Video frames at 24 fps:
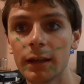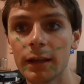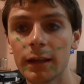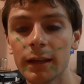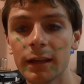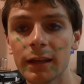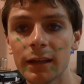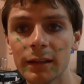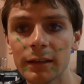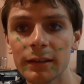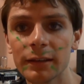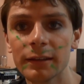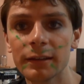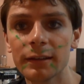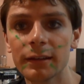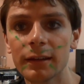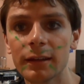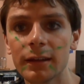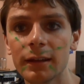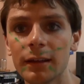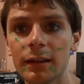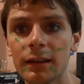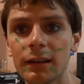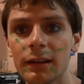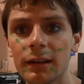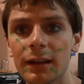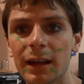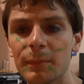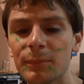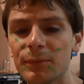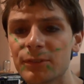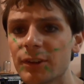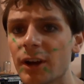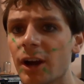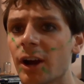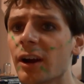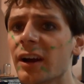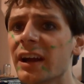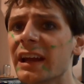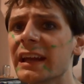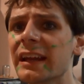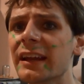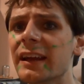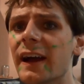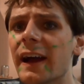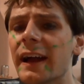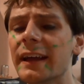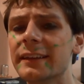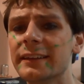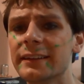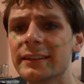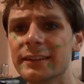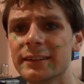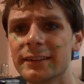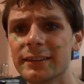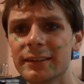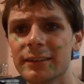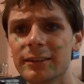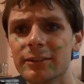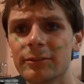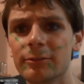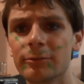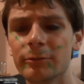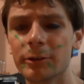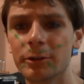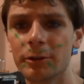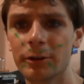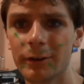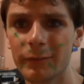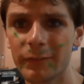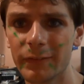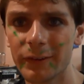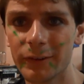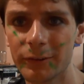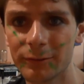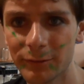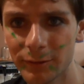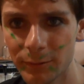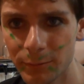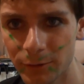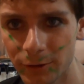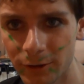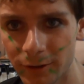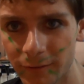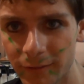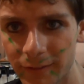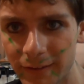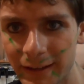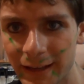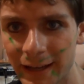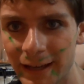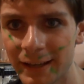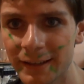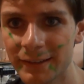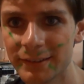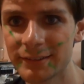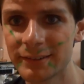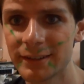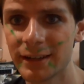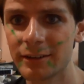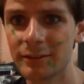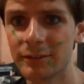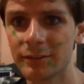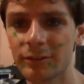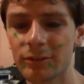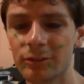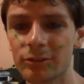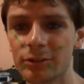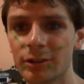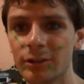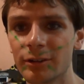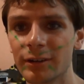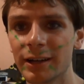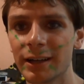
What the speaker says: and I'm sorry I didn't record this with more of the cast after the show.